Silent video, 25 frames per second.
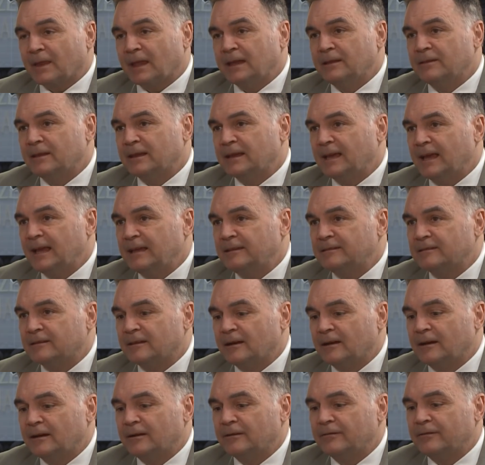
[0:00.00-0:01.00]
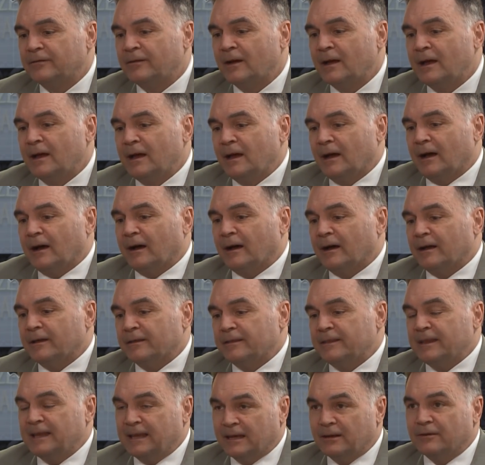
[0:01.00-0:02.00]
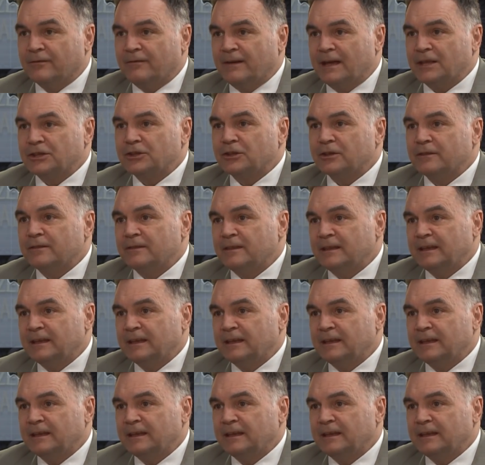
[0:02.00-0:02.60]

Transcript: In the case of the intervention